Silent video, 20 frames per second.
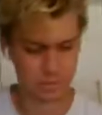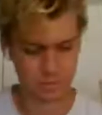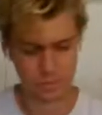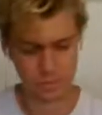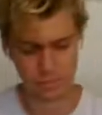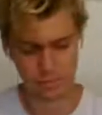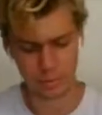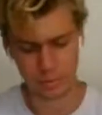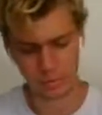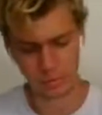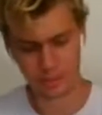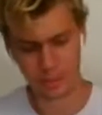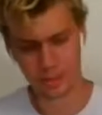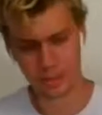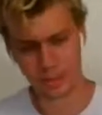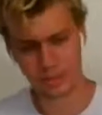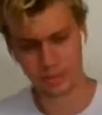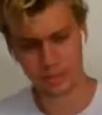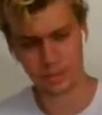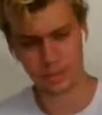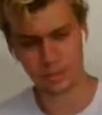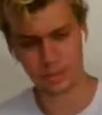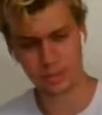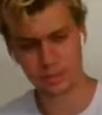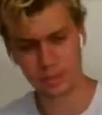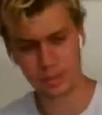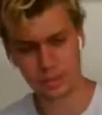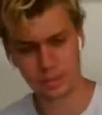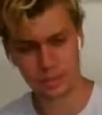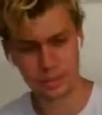Let me organize those.
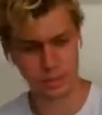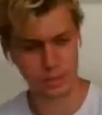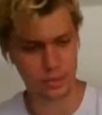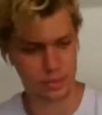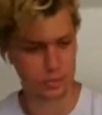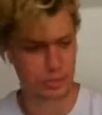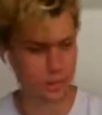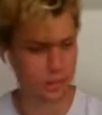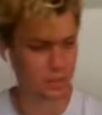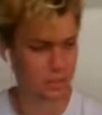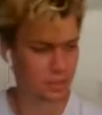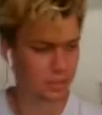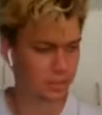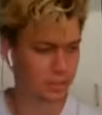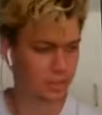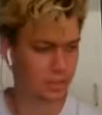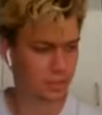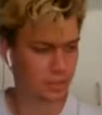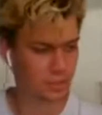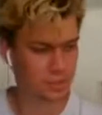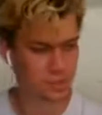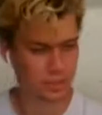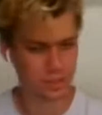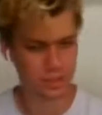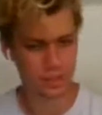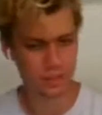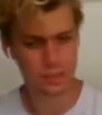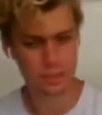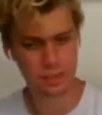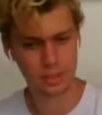2, 1,
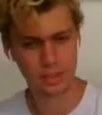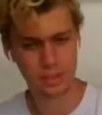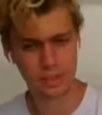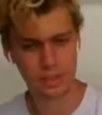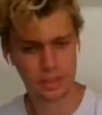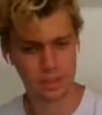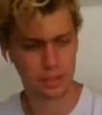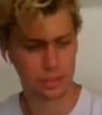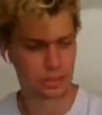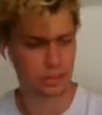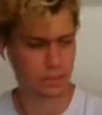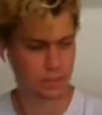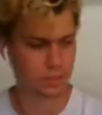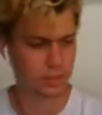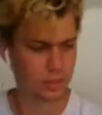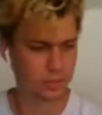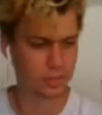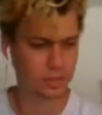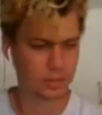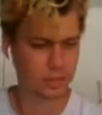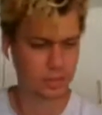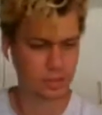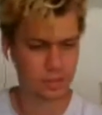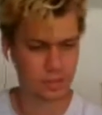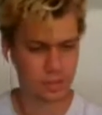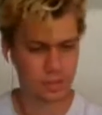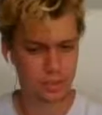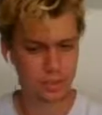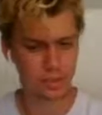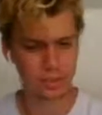2,
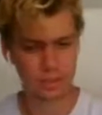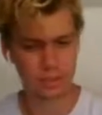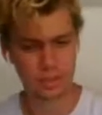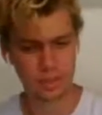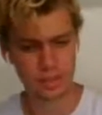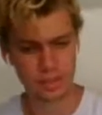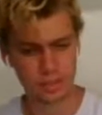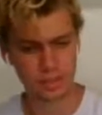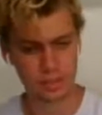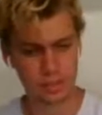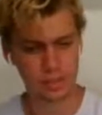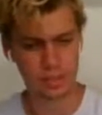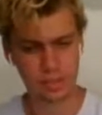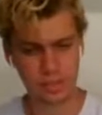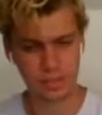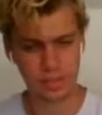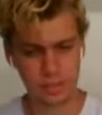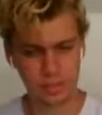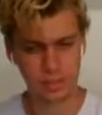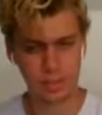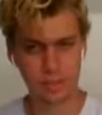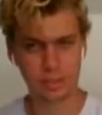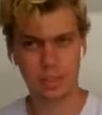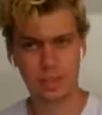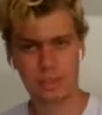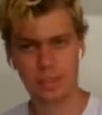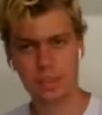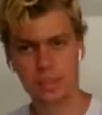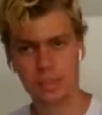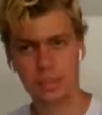2.
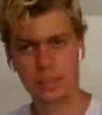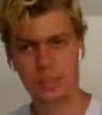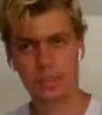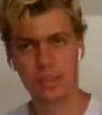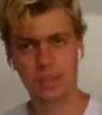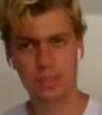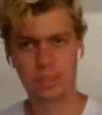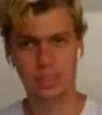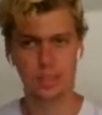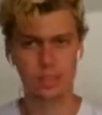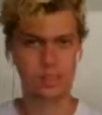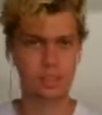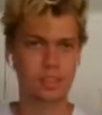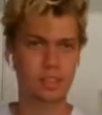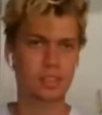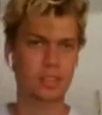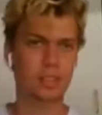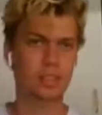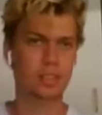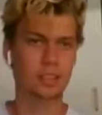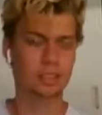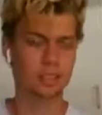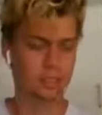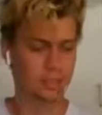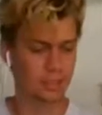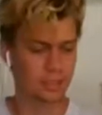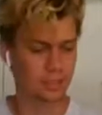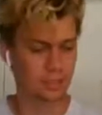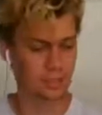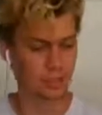I
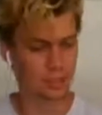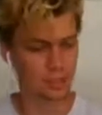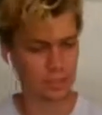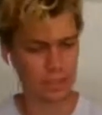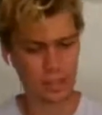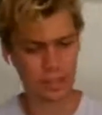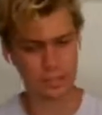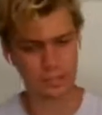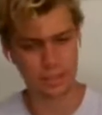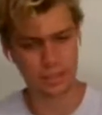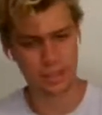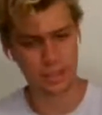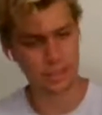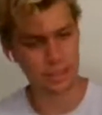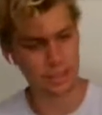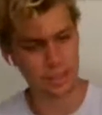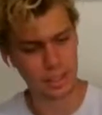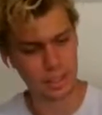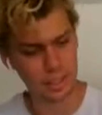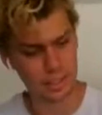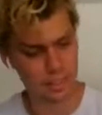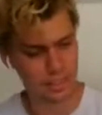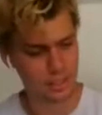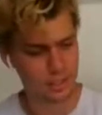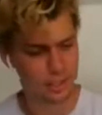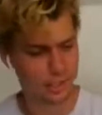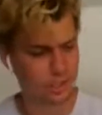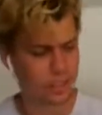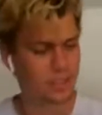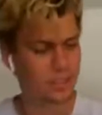still don't have a car yet, in
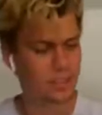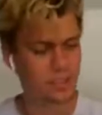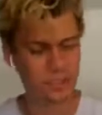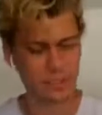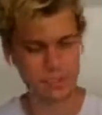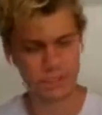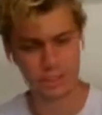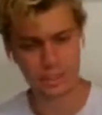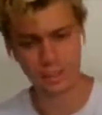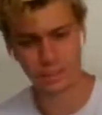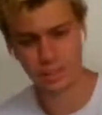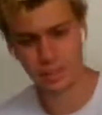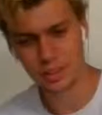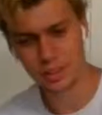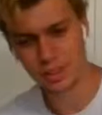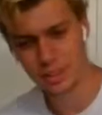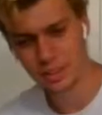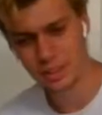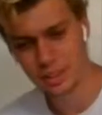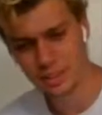case you're wondering.